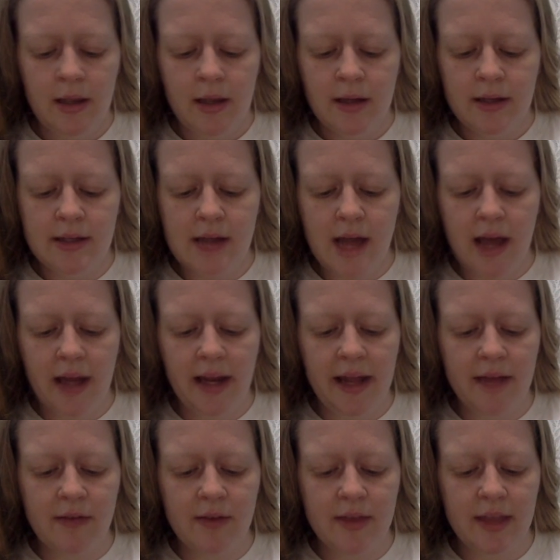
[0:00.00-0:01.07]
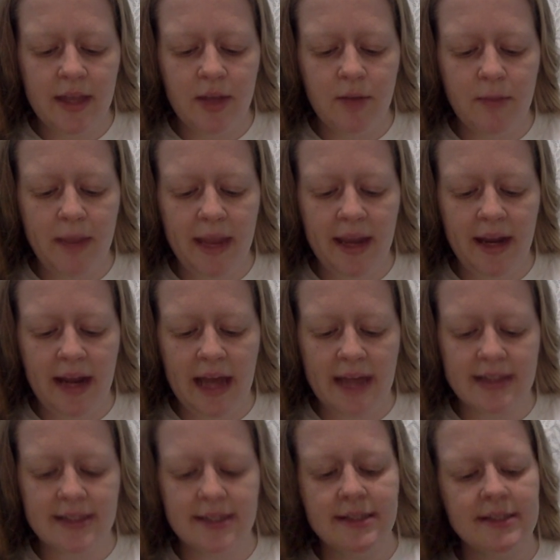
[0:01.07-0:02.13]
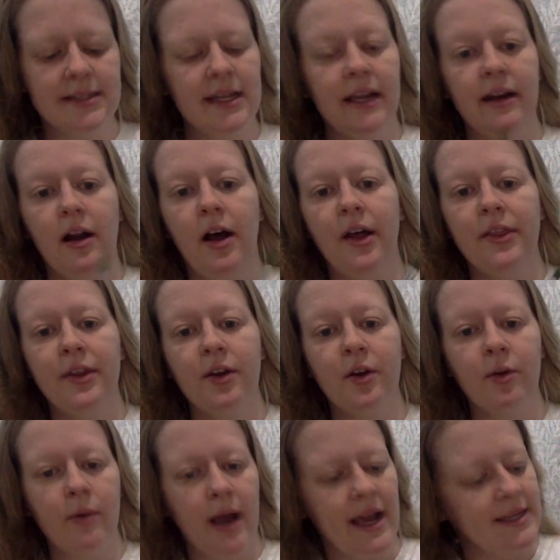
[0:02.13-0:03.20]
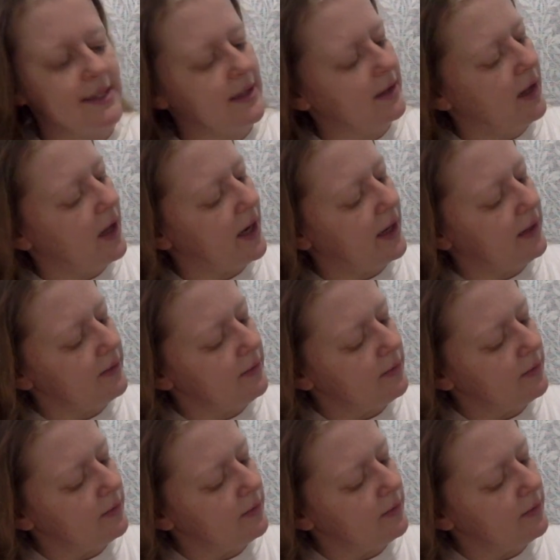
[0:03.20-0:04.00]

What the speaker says: Not everything you paint has to sit on the horizon line,